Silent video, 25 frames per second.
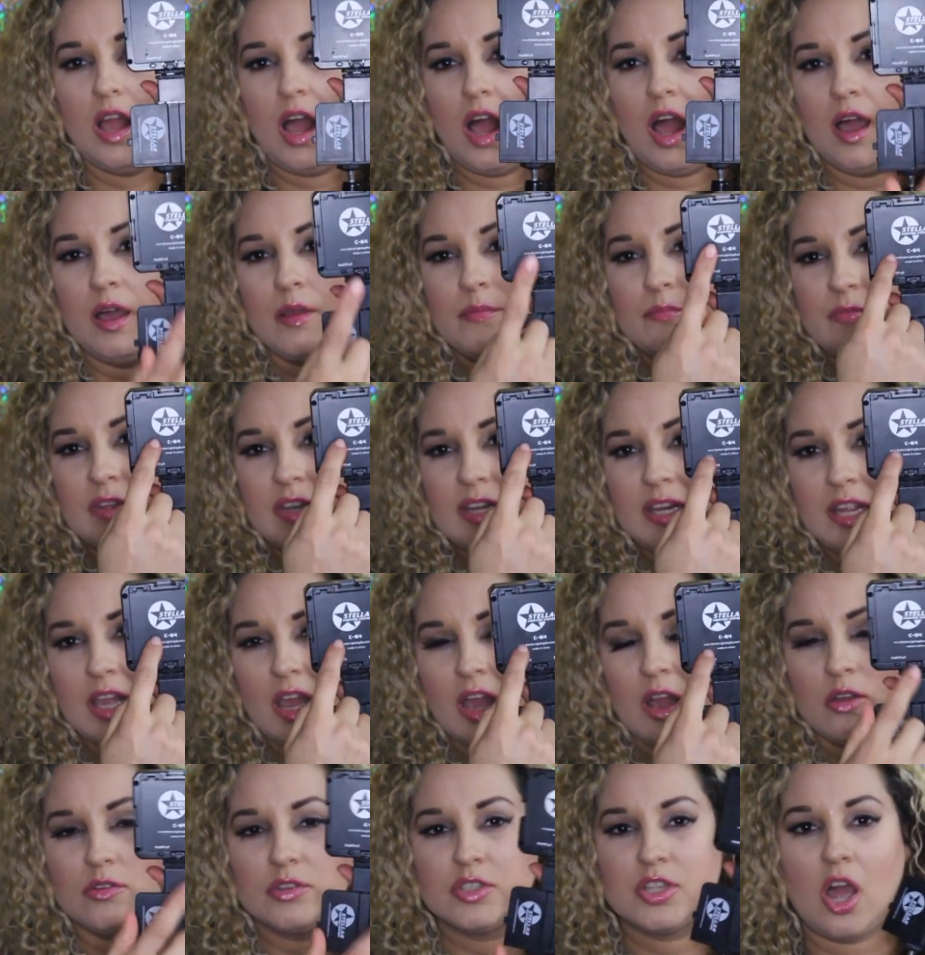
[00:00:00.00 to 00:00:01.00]

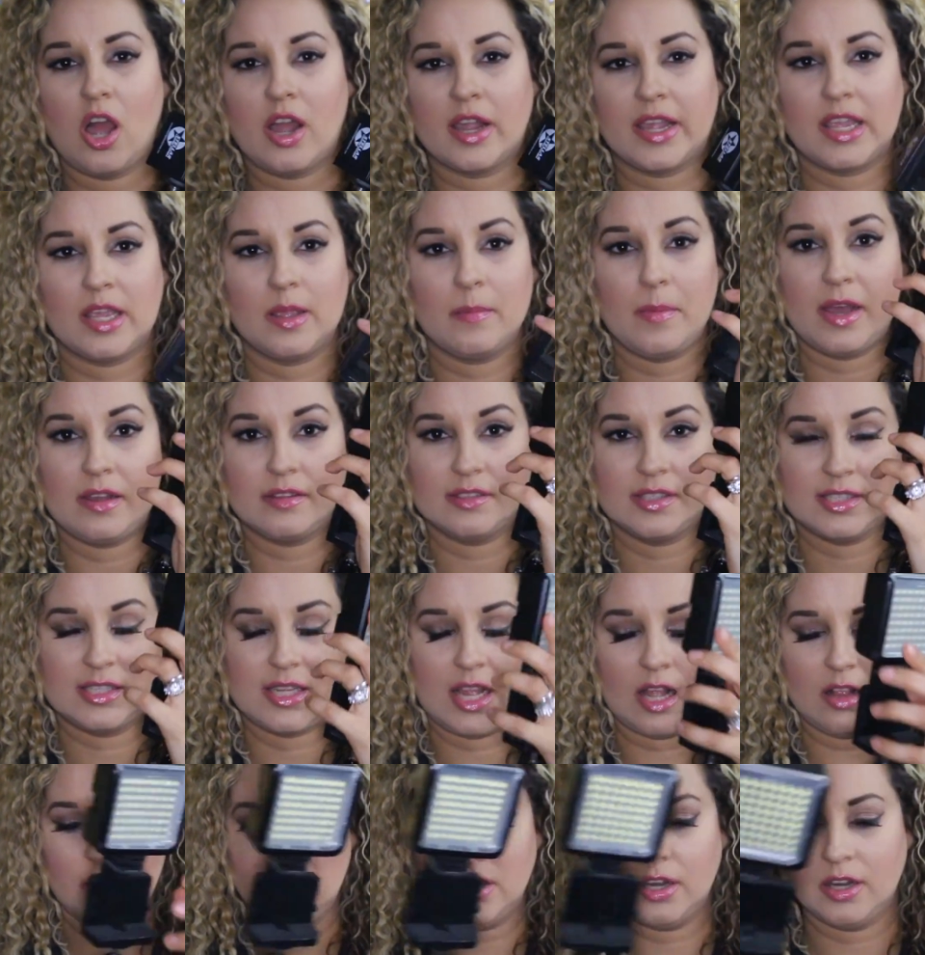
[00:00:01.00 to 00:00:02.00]
video talking about
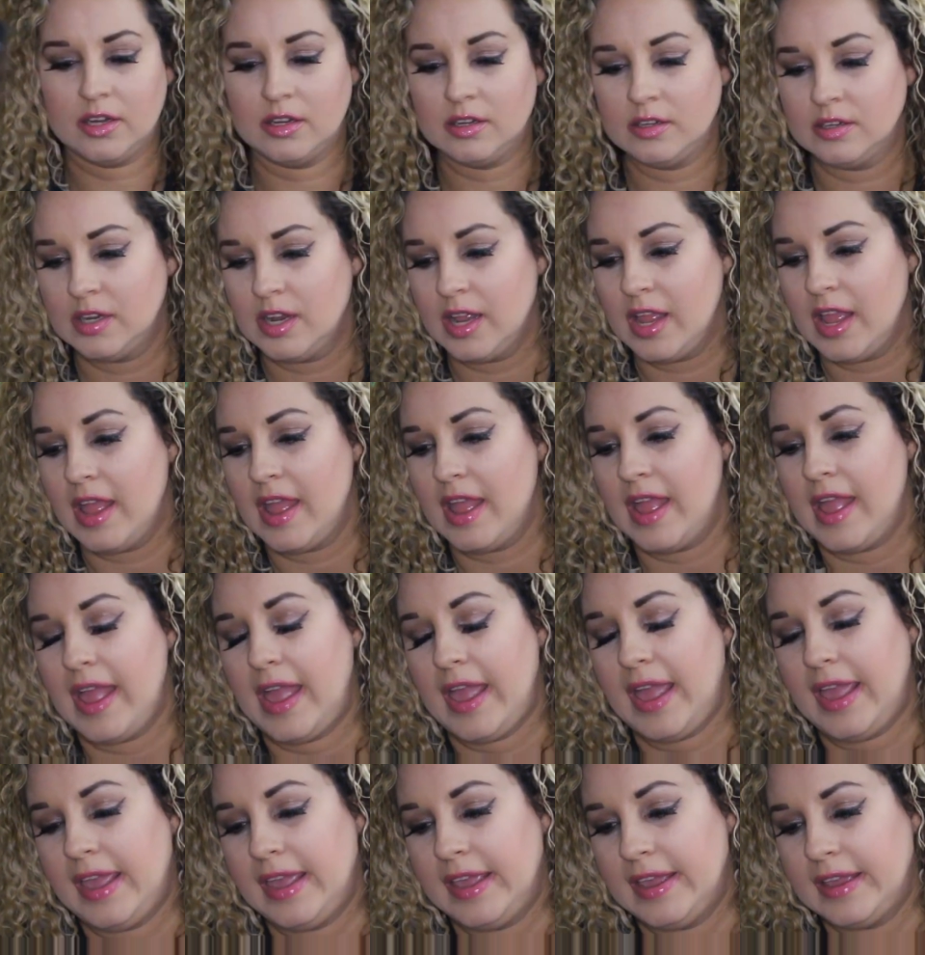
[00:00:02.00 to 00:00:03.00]
Stellar
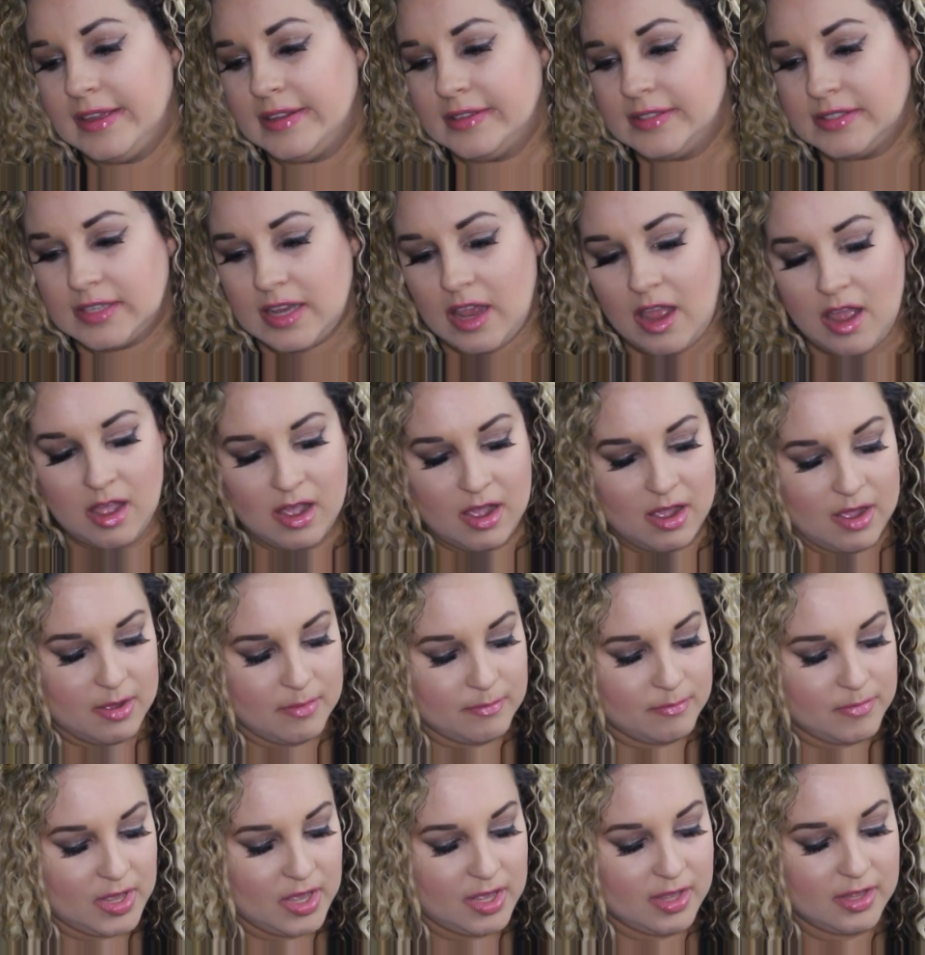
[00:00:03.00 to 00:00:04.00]
and
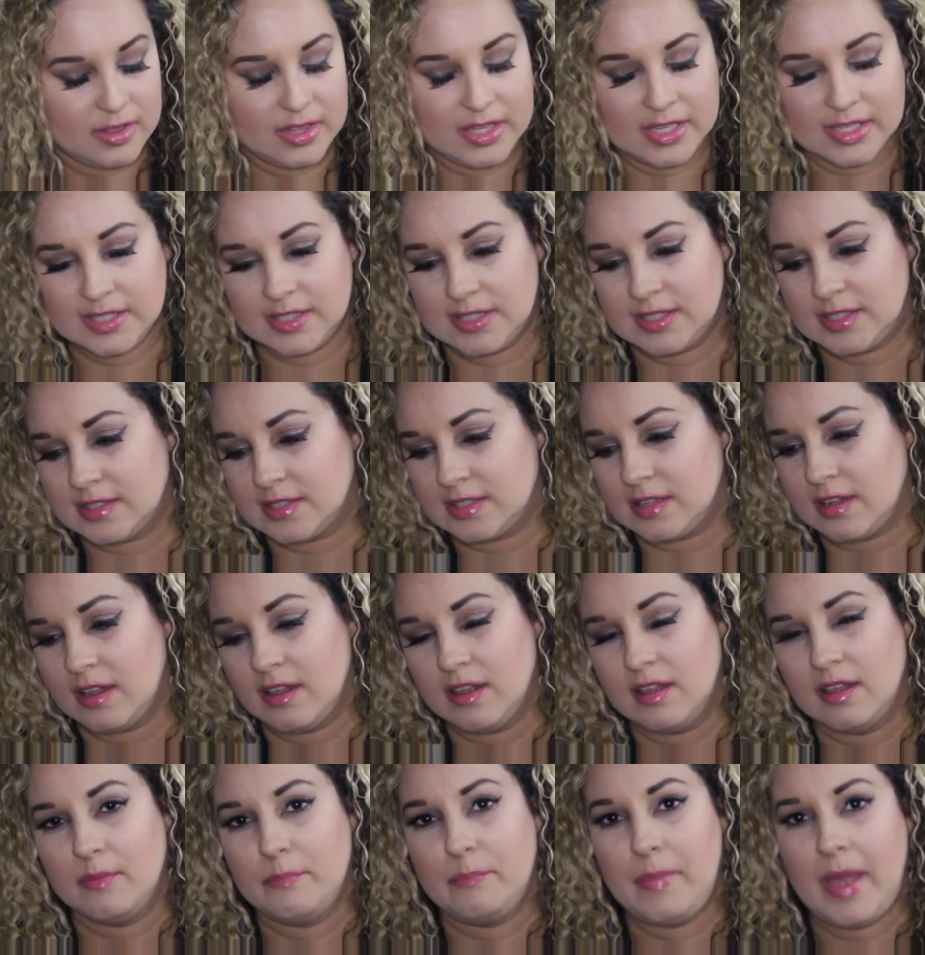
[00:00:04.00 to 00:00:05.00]
this
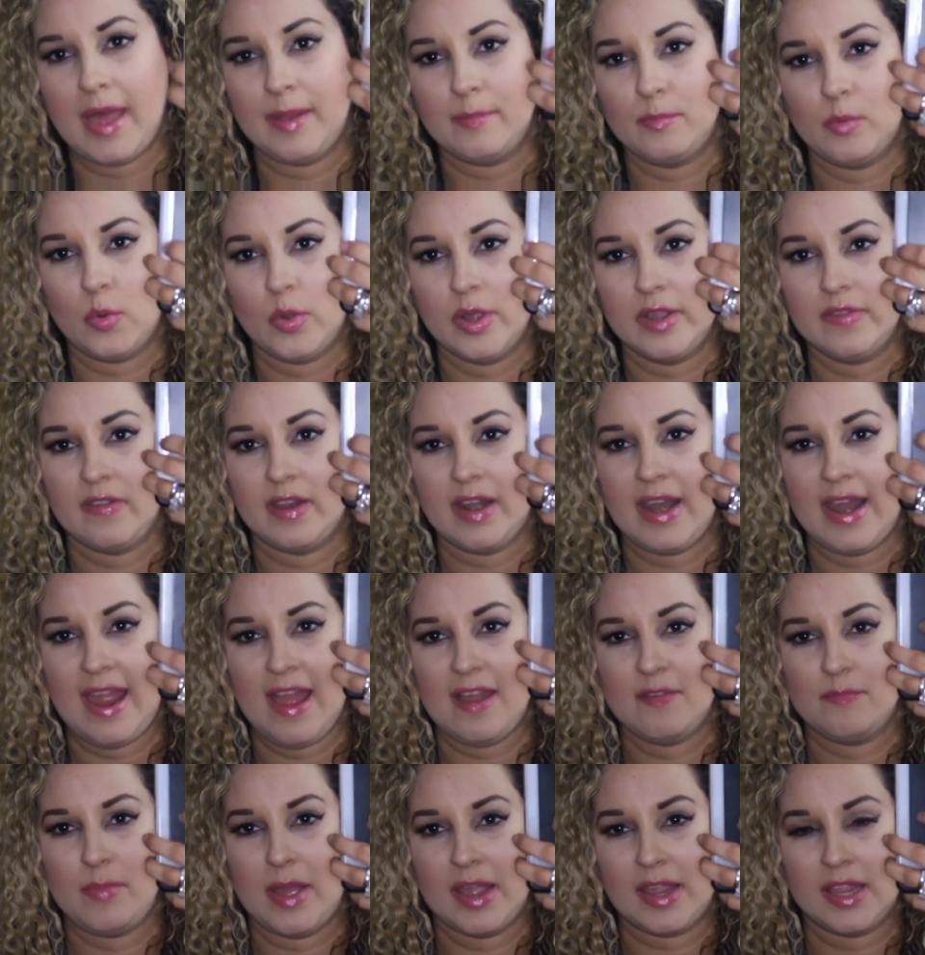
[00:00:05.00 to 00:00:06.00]
bad boy that I
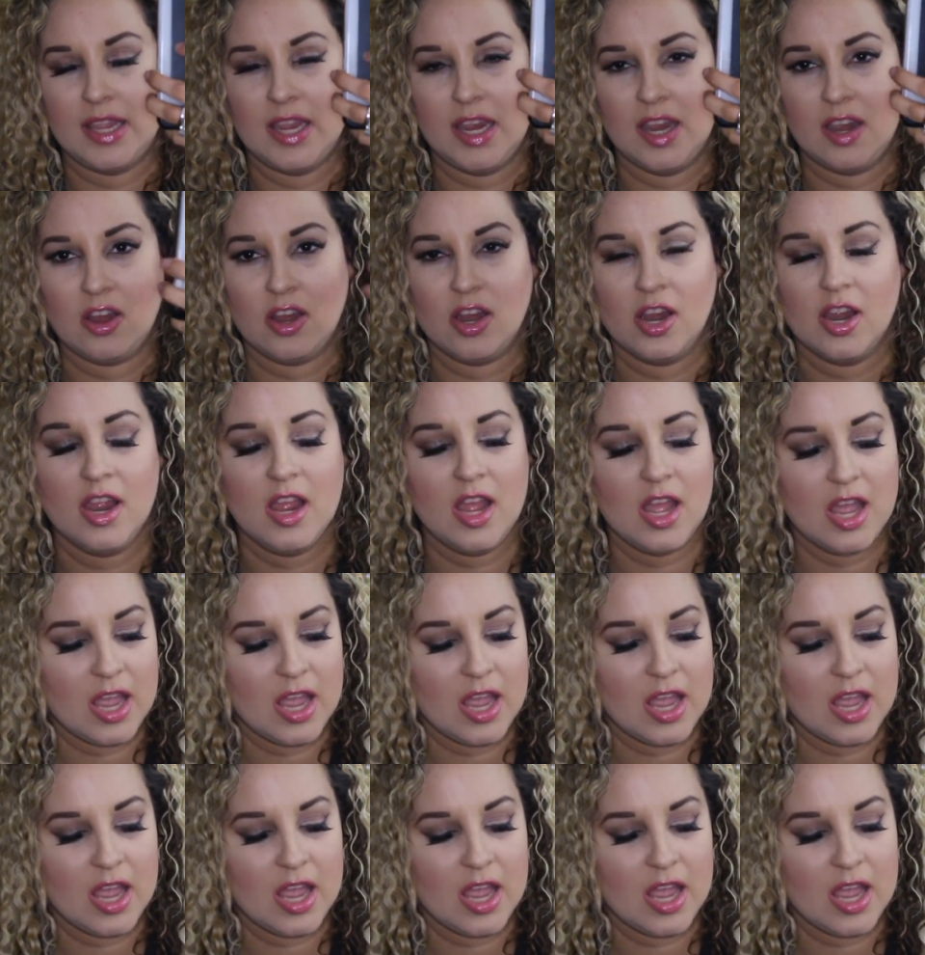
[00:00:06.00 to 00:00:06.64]
have back here.